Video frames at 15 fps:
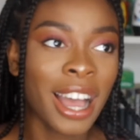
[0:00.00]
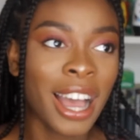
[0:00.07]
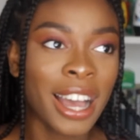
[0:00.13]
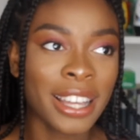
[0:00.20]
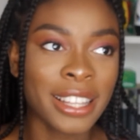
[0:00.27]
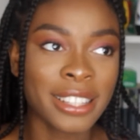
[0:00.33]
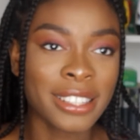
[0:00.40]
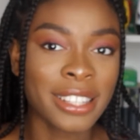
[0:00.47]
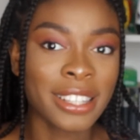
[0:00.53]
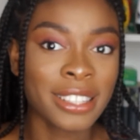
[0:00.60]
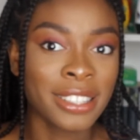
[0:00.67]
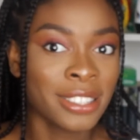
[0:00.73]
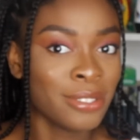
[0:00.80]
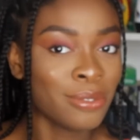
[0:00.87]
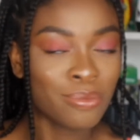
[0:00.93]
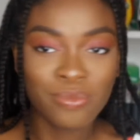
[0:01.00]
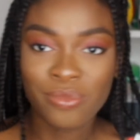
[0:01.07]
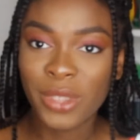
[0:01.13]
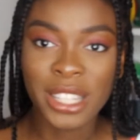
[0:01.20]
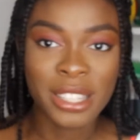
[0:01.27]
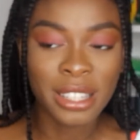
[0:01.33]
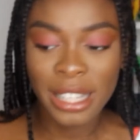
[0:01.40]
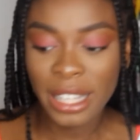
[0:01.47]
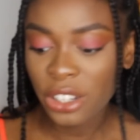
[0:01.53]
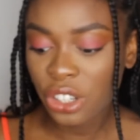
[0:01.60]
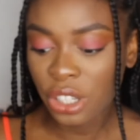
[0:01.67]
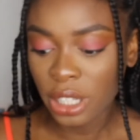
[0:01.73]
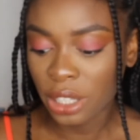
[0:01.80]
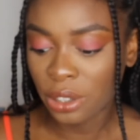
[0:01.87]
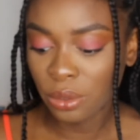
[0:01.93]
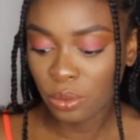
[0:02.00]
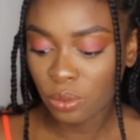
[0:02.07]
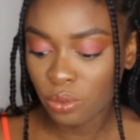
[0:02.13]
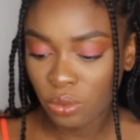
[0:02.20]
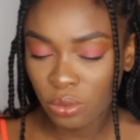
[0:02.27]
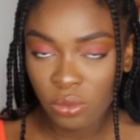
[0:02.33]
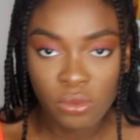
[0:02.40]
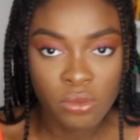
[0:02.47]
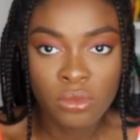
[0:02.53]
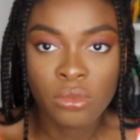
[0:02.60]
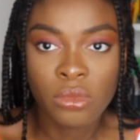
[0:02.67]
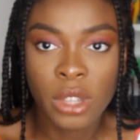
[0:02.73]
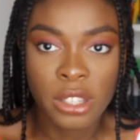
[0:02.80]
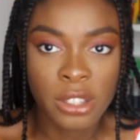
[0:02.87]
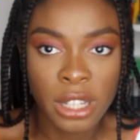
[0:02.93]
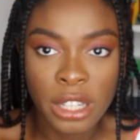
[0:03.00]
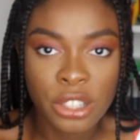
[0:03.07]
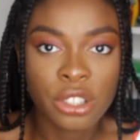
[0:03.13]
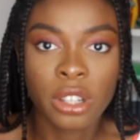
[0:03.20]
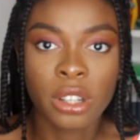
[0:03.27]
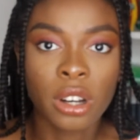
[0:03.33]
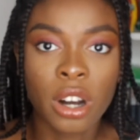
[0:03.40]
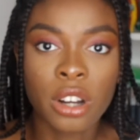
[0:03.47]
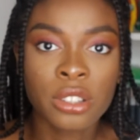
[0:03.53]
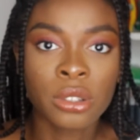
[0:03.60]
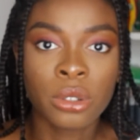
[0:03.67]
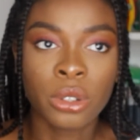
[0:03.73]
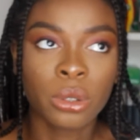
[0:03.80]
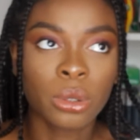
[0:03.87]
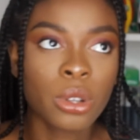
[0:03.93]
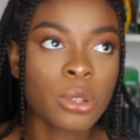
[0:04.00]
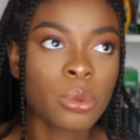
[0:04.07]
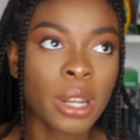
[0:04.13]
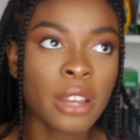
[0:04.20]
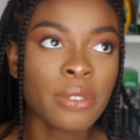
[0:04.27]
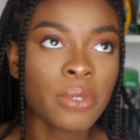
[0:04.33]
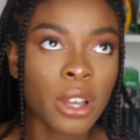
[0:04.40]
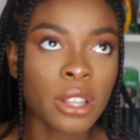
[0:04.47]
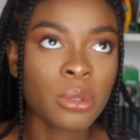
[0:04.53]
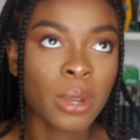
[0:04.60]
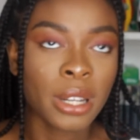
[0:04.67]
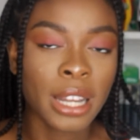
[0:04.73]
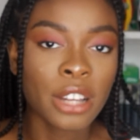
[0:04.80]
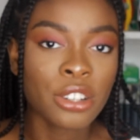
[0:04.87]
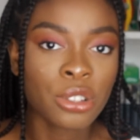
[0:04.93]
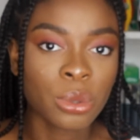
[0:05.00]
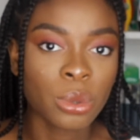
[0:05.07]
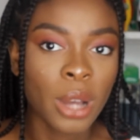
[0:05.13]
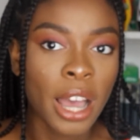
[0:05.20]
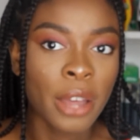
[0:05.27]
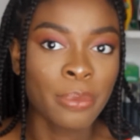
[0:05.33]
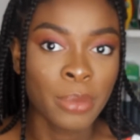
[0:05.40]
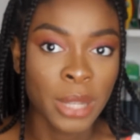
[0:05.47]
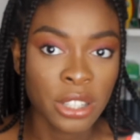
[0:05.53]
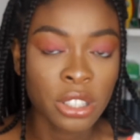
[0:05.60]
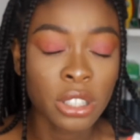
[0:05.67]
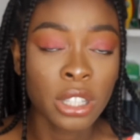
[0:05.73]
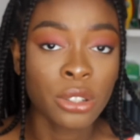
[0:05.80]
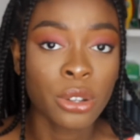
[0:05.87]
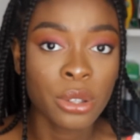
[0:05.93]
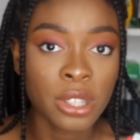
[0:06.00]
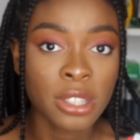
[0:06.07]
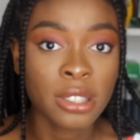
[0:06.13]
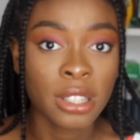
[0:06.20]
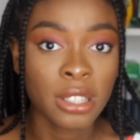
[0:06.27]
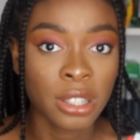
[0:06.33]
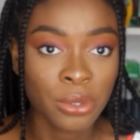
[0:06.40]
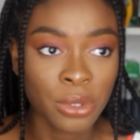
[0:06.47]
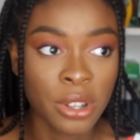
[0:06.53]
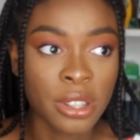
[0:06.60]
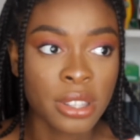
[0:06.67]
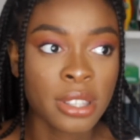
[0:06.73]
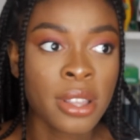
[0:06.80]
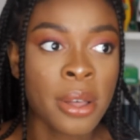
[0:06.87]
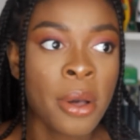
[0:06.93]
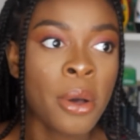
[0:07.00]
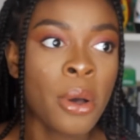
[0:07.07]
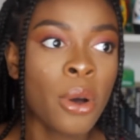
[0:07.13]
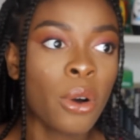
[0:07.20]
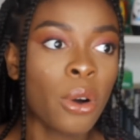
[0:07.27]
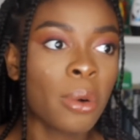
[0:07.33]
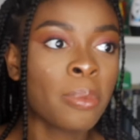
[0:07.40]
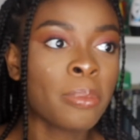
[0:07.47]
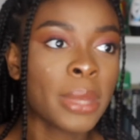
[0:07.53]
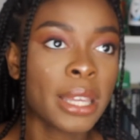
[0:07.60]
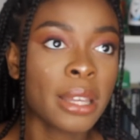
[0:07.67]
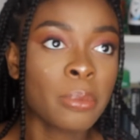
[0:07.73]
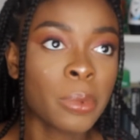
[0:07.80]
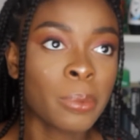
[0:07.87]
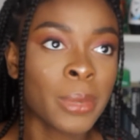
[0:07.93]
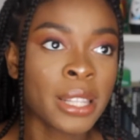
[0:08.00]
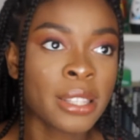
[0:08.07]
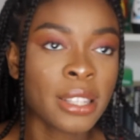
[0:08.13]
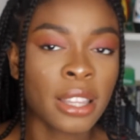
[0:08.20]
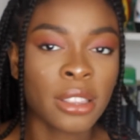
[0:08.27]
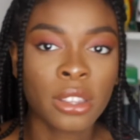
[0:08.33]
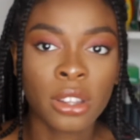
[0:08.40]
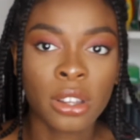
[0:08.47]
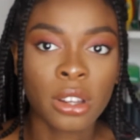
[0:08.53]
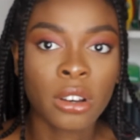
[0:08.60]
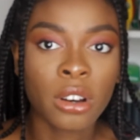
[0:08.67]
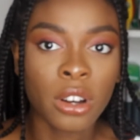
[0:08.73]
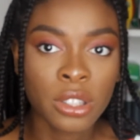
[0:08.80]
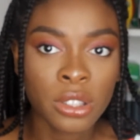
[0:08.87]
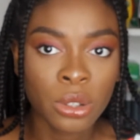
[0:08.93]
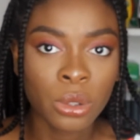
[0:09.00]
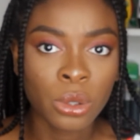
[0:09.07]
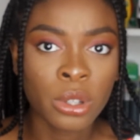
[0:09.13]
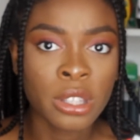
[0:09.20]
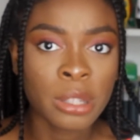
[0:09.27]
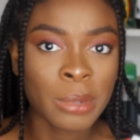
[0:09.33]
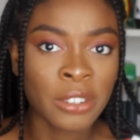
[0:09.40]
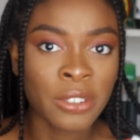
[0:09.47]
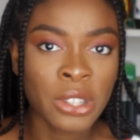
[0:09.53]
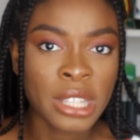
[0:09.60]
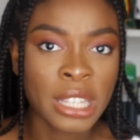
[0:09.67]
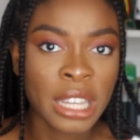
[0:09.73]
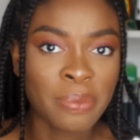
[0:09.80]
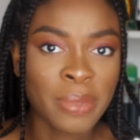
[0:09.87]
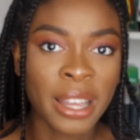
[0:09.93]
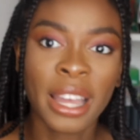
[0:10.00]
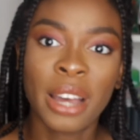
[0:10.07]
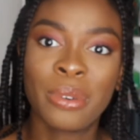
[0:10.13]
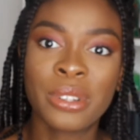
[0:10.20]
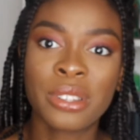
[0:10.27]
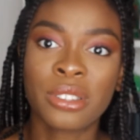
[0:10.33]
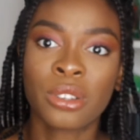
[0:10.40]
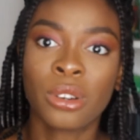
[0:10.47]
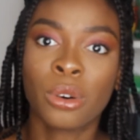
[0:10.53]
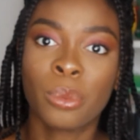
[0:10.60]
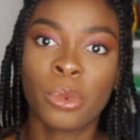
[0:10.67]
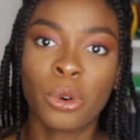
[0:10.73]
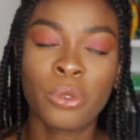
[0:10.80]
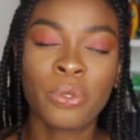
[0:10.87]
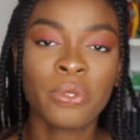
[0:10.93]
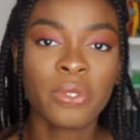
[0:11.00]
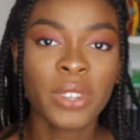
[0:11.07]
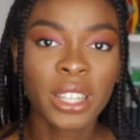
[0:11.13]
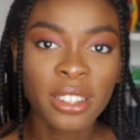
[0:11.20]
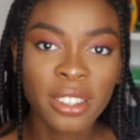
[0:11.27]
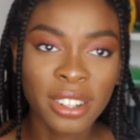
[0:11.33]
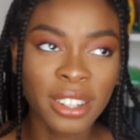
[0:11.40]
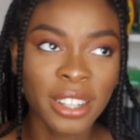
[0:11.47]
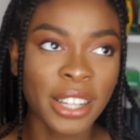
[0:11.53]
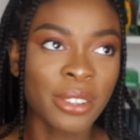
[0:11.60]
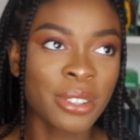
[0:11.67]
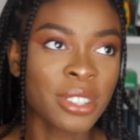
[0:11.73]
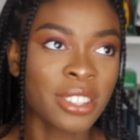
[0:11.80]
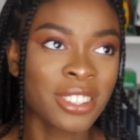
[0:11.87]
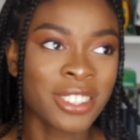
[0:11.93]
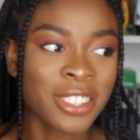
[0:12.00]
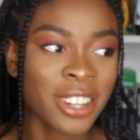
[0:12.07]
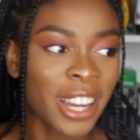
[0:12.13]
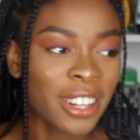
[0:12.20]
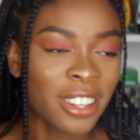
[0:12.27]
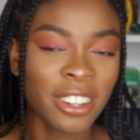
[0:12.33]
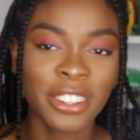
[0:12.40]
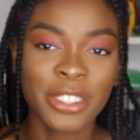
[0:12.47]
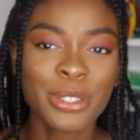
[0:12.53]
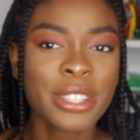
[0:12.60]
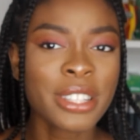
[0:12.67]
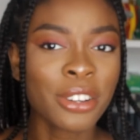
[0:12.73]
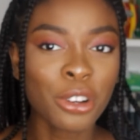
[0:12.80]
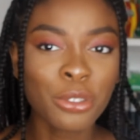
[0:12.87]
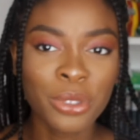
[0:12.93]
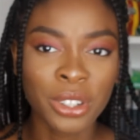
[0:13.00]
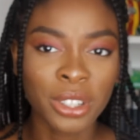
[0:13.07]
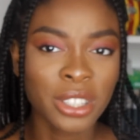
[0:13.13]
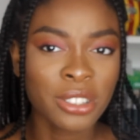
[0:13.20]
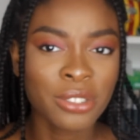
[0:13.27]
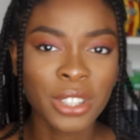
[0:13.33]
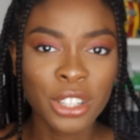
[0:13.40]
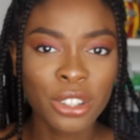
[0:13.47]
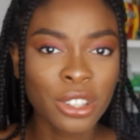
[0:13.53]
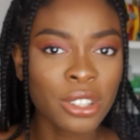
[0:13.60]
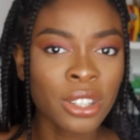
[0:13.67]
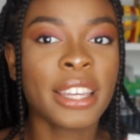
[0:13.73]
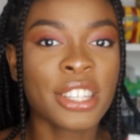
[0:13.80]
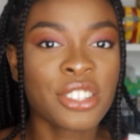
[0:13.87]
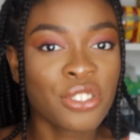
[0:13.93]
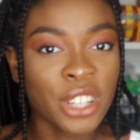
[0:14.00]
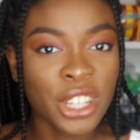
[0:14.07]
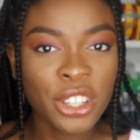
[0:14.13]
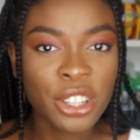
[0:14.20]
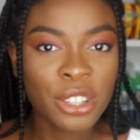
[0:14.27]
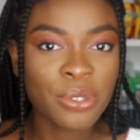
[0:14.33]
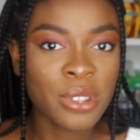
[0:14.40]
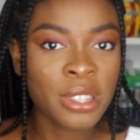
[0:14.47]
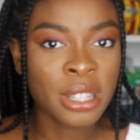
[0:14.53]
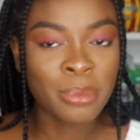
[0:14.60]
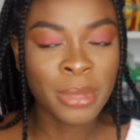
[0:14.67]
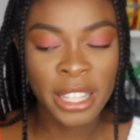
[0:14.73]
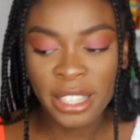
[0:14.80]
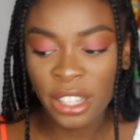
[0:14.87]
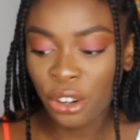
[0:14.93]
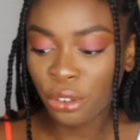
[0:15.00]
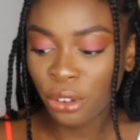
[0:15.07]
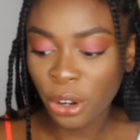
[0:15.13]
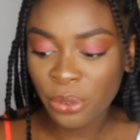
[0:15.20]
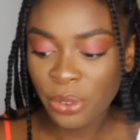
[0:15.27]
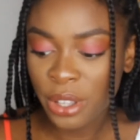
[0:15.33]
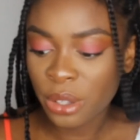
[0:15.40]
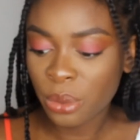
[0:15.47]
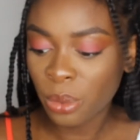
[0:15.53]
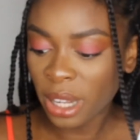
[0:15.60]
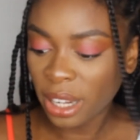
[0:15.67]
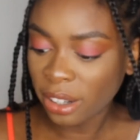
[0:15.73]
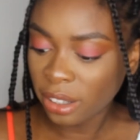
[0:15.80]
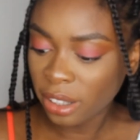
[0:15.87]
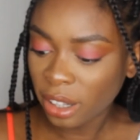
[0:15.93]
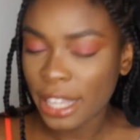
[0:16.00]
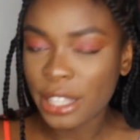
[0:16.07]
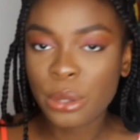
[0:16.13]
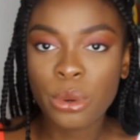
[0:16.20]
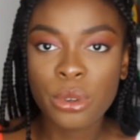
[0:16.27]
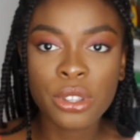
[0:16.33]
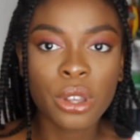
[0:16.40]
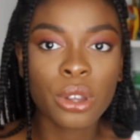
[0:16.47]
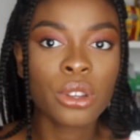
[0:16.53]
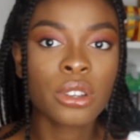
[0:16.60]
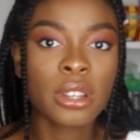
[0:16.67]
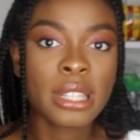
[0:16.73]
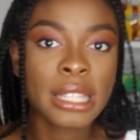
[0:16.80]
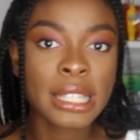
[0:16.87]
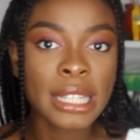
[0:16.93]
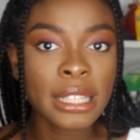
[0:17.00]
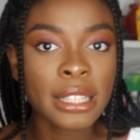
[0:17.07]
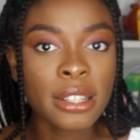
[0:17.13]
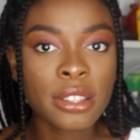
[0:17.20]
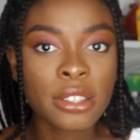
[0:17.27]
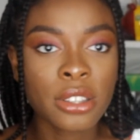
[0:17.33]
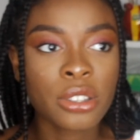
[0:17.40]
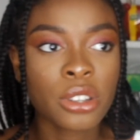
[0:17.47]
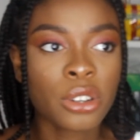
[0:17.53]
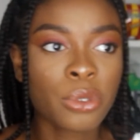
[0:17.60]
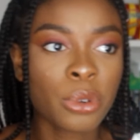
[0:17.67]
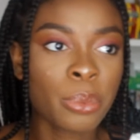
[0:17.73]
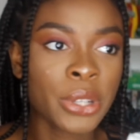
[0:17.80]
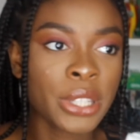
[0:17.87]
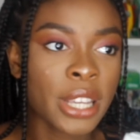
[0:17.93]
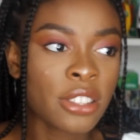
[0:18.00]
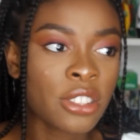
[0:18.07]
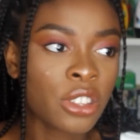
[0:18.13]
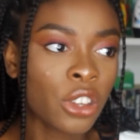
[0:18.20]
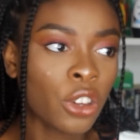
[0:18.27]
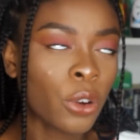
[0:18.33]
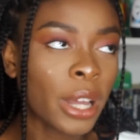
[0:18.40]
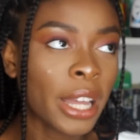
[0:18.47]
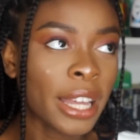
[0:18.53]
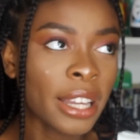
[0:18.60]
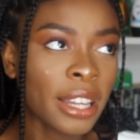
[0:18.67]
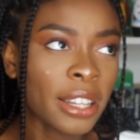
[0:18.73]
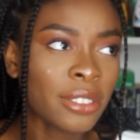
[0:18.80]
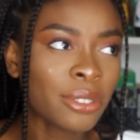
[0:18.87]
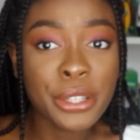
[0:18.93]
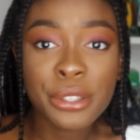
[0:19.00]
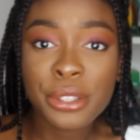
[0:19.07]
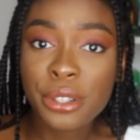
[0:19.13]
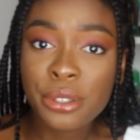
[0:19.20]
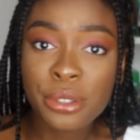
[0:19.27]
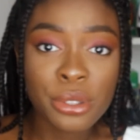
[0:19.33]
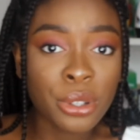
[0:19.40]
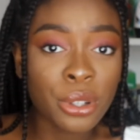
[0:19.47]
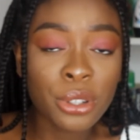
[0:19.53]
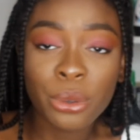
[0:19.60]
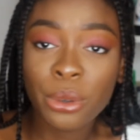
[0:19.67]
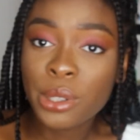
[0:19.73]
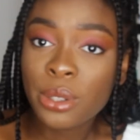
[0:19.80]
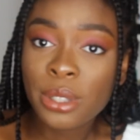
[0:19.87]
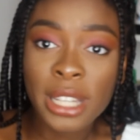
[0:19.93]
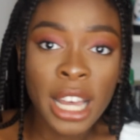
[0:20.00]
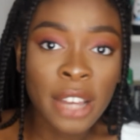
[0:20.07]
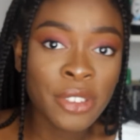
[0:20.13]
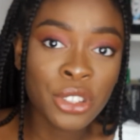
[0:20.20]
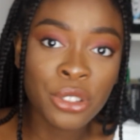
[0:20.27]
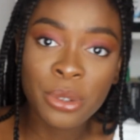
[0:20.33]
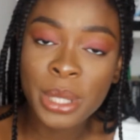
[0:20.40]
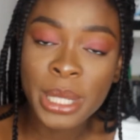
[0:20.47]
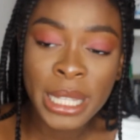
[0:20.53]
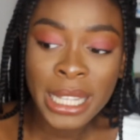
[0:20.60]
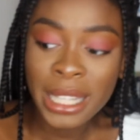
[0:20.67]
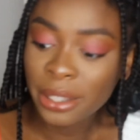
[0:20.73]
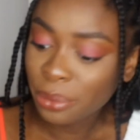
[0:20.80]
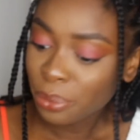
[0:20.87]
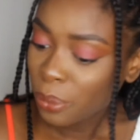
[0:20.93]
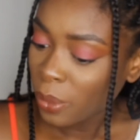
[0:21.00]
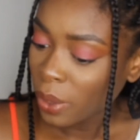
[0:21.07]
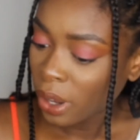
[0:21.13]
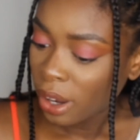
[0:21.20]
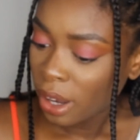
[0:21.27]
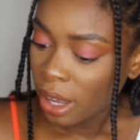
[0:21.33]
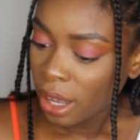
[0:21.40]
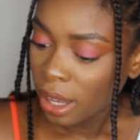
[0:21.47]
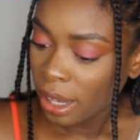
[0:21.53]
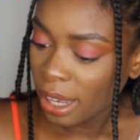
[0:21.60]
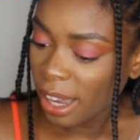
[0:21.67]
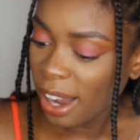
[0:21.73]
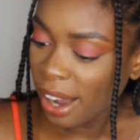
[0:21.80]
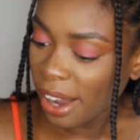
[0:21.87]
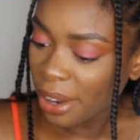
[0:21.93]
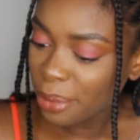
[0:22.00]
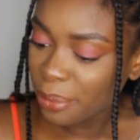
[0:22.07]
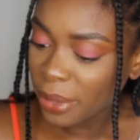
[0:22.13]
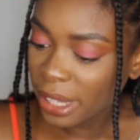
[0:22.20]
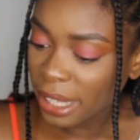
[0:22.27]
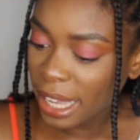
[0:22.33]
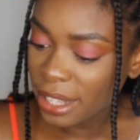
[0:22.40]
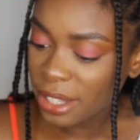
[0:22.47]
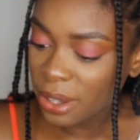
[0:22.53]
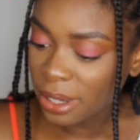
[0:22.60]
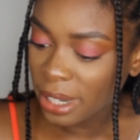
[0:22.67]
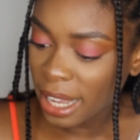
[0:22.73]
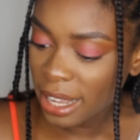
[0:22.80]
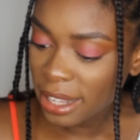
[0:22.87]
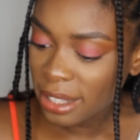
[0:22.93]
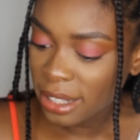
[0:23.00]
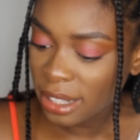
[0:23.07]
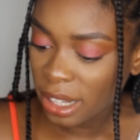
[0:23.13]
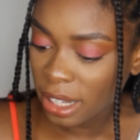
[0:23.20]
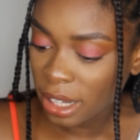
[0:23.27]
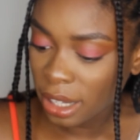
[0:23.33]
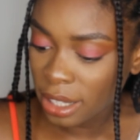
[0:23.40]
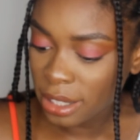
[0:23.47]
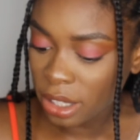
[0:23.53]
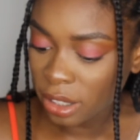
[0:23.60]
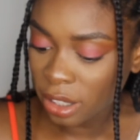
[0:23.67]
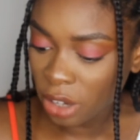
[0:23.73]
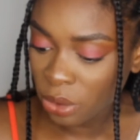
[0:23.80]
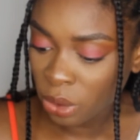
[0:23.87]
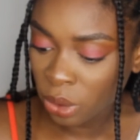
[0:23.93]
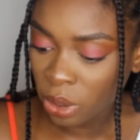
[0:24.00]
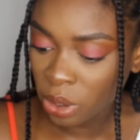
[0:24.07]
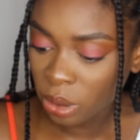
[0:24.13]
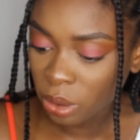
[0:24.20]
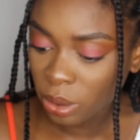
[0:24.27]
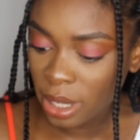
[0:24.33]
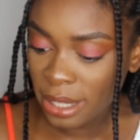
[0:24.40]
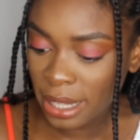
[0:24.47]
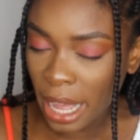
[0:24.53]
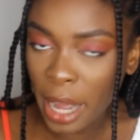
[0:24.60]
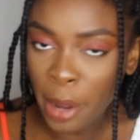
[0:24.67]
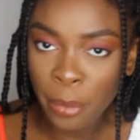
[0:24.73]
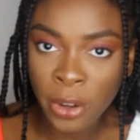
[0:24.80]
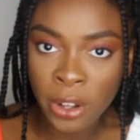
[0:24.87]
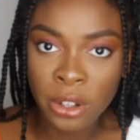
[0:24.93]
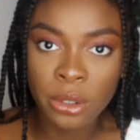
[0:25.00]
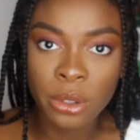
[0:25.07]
and it's literally the castor oil, because when I first went natural, I immediately noticed the difference of me implementing the castor oil into my routine. My hair was just a lot more thicker, it was just shinier, it was just healthier. It's really good. It's really good for stimulating growth as well. It's also a good sealant, so it's good for protecting your hair. It's just a good oil to have in your routine. Okay, so next is another oil, is amla